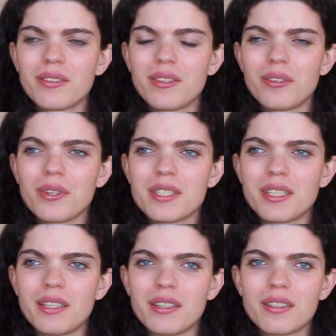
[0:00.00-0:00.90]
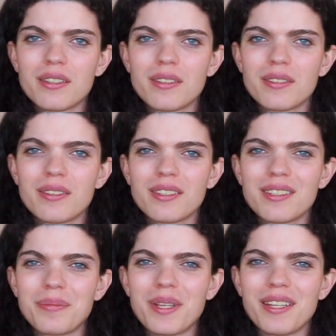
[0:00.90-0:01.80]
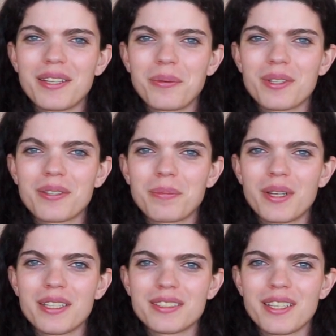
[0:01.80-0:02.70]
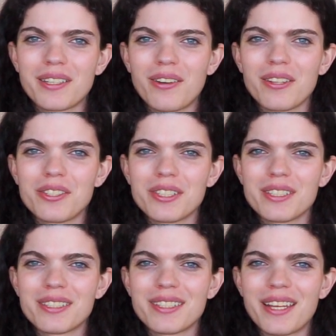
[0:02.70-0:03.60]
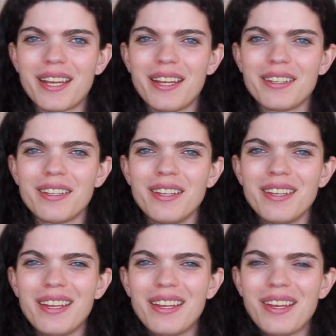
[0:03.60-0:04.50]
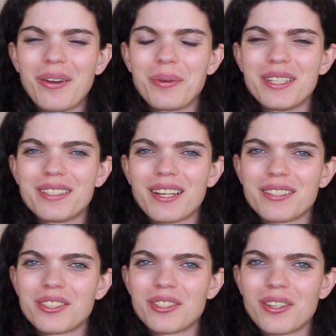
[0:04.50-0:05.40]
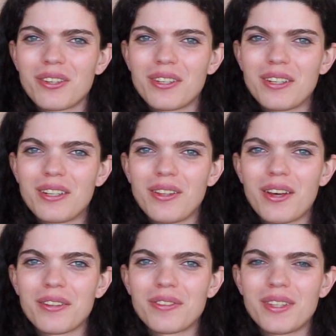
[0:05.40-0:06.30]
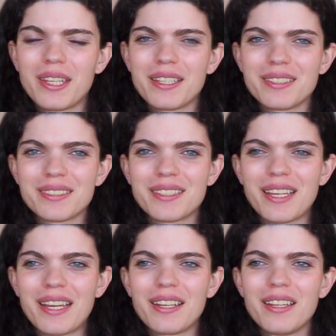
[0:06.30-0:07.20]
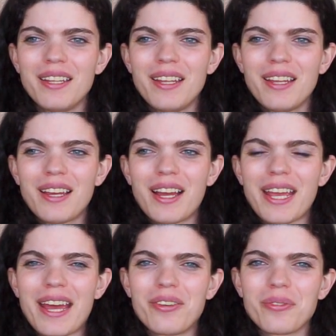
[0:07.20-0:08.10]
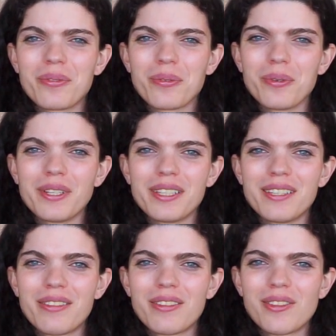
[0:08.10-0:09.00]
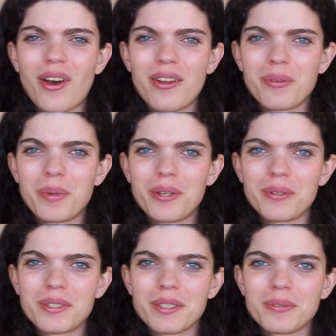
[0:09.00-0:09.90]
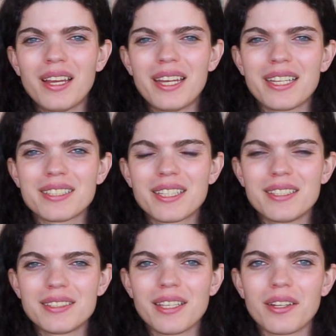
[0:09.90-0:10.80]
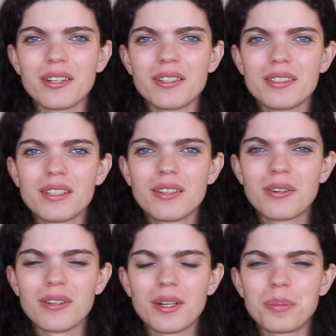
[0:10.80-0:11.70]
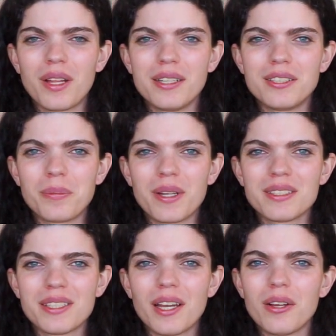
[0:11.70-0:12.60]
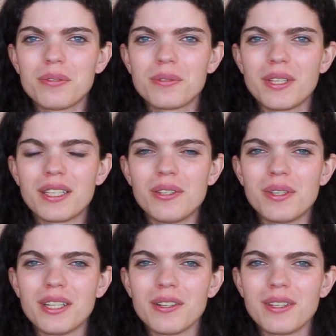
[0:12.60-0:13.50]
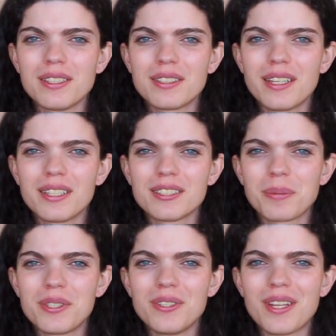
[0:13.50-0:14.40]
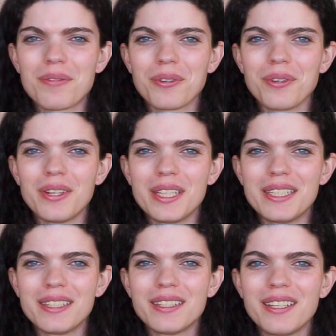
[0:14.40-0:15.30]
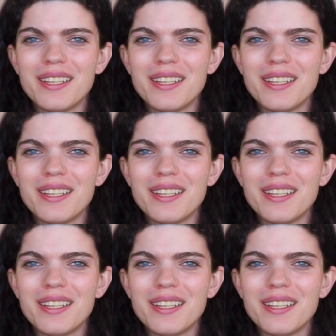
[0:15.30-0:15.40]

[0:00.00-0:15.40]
recent meeting with my psychologist and we touched on a lot of things that I hadn't really thought about, I guess considered or applied to myself. Like, you hear these things but you never really